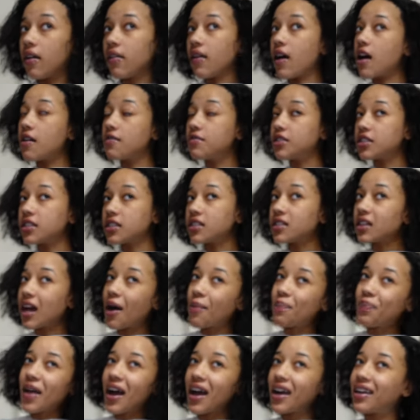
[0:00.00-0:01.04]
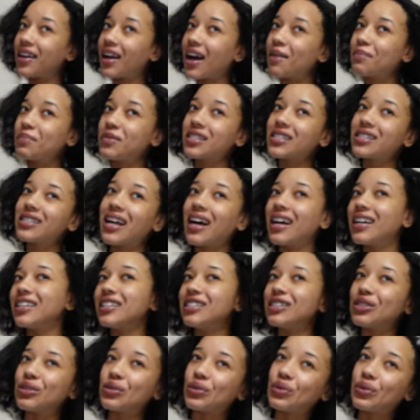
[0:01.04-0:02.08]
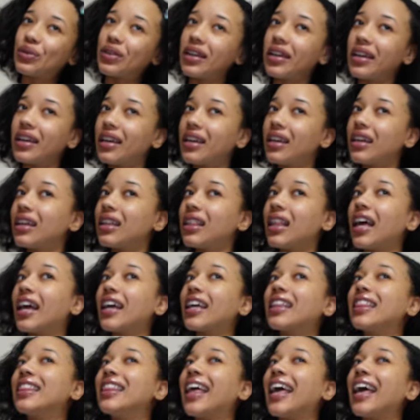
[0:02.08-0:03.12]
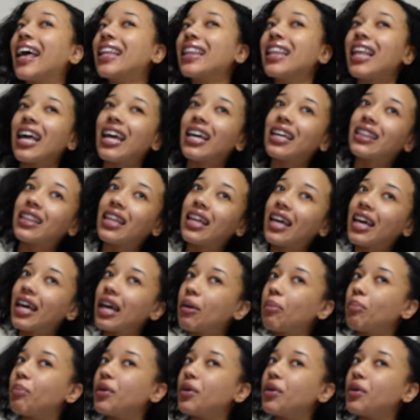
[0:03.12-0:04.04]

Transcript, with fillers: I'm just, I'm not, I'm just not into it like that, like that.